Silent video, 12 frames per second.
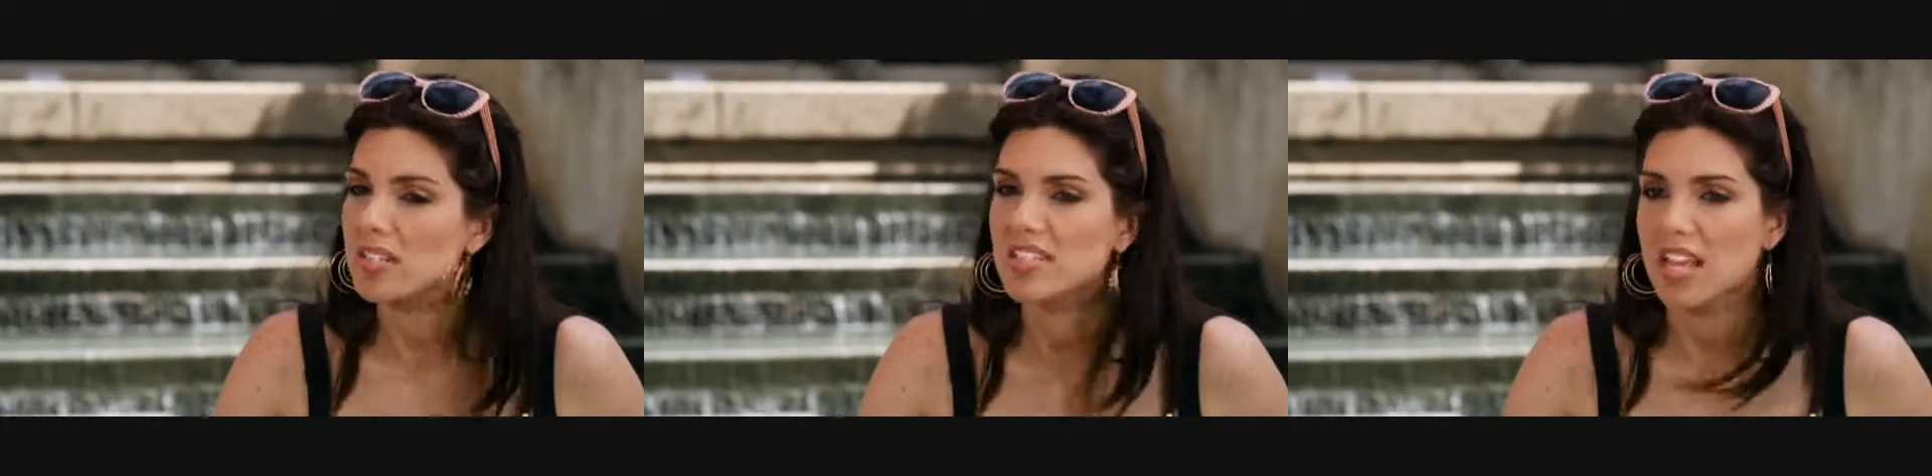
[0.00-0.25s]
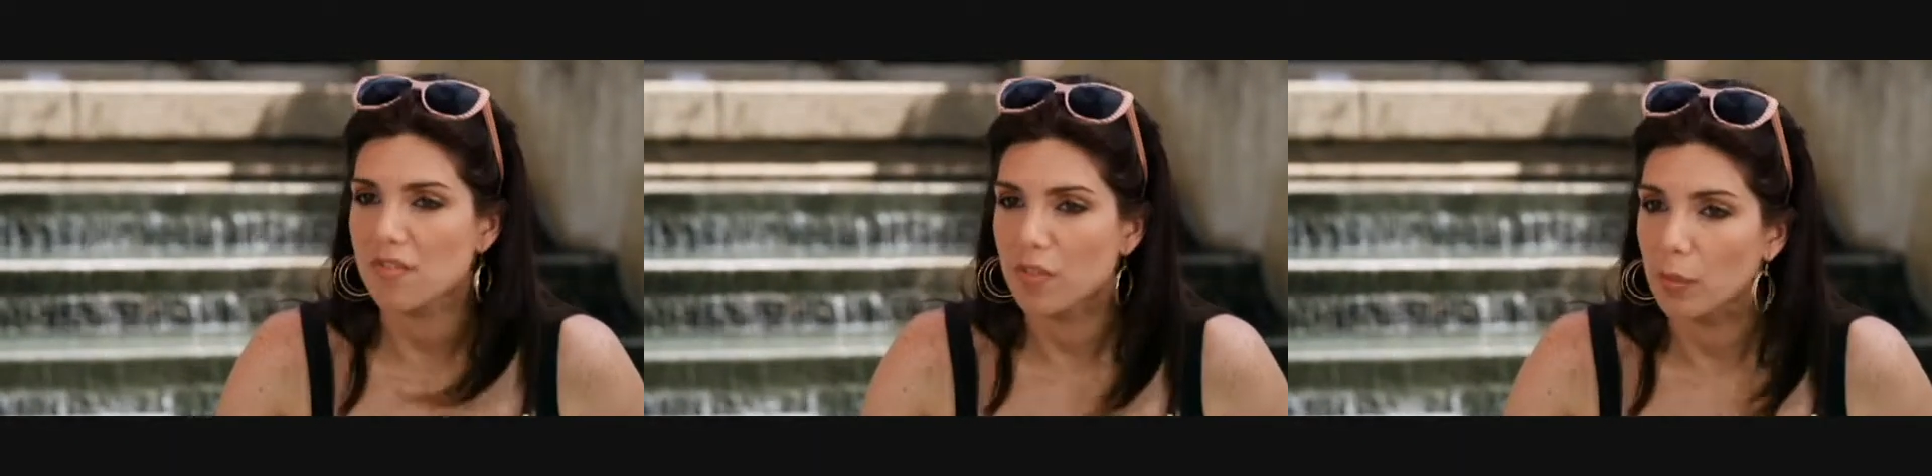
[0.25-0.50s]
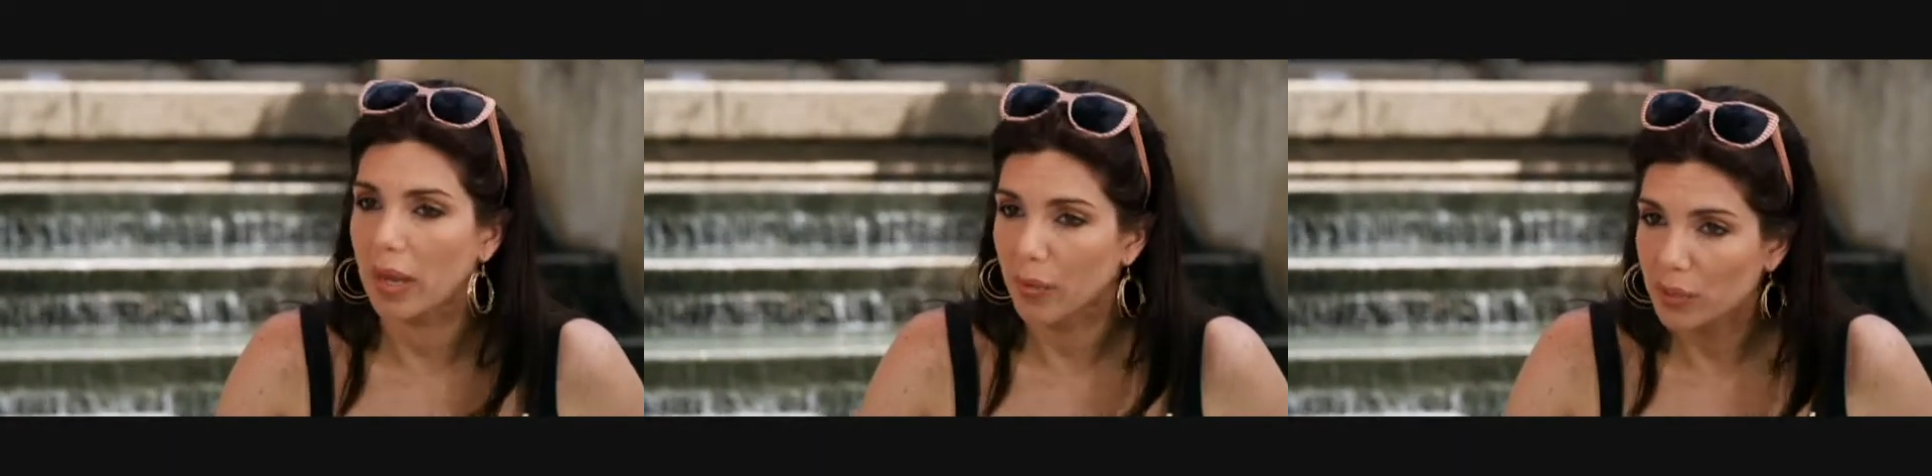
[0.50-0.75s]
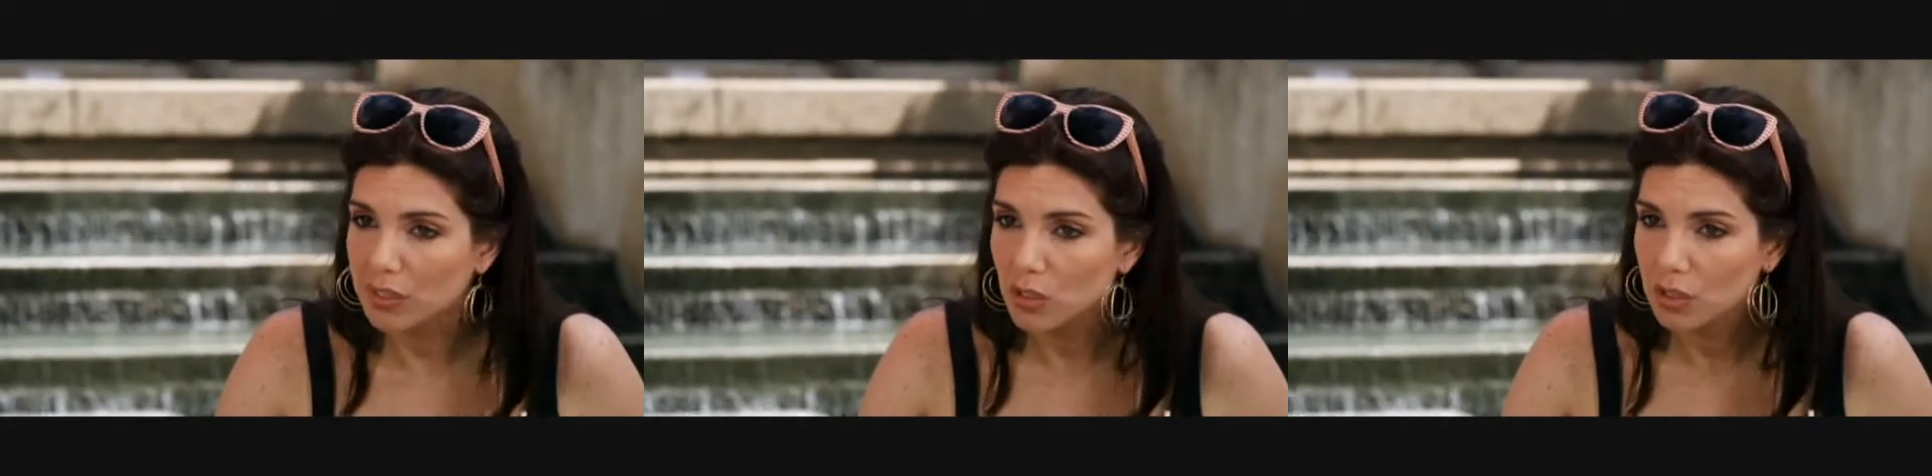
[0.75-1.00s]
you want to save
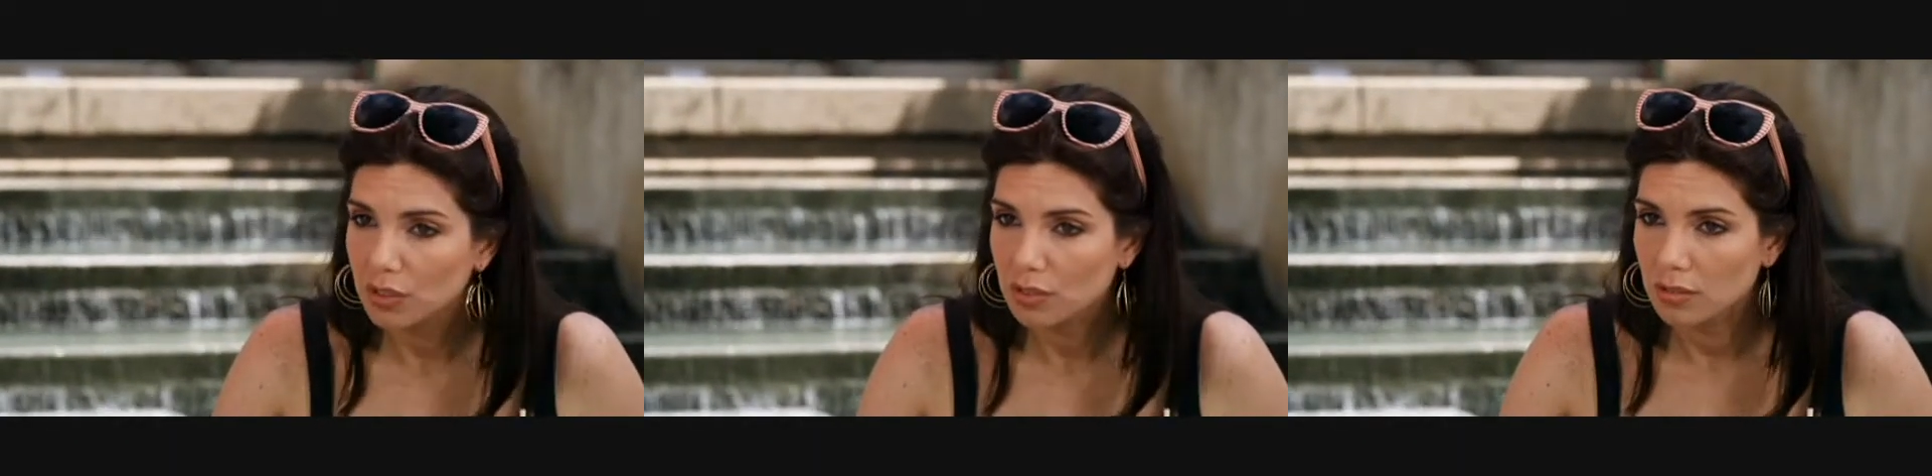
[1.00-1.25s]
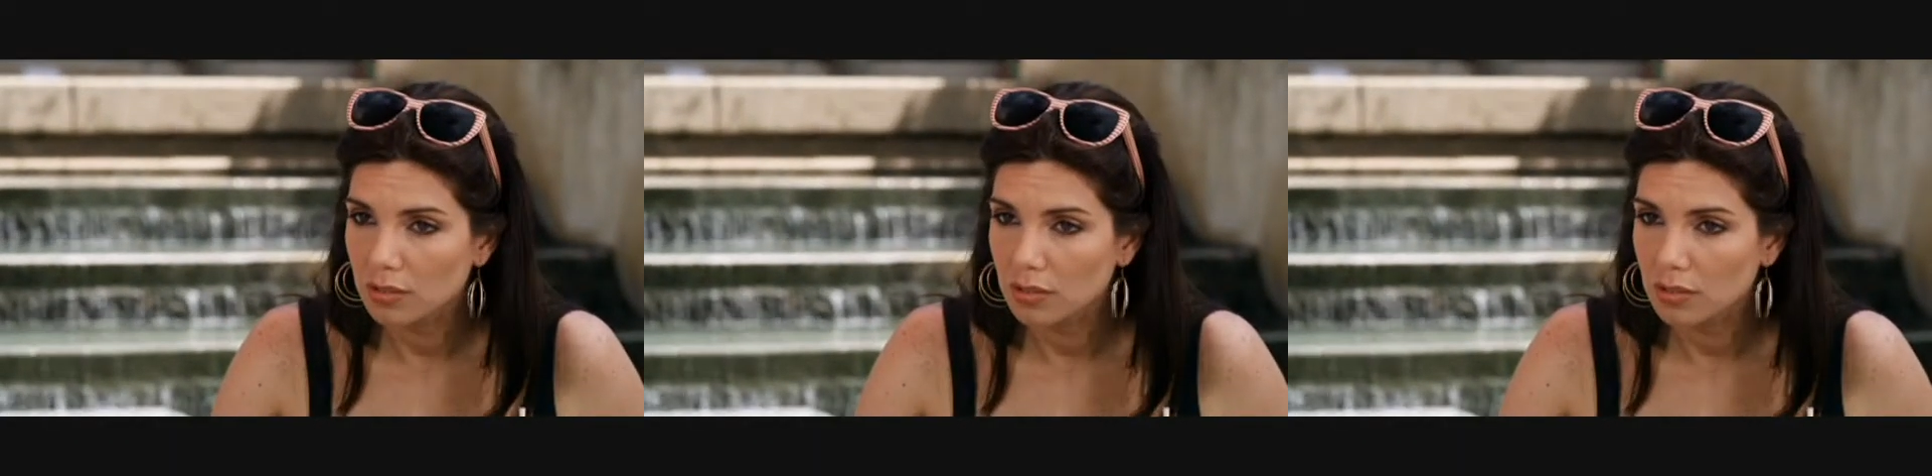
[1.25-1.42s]
your marriage,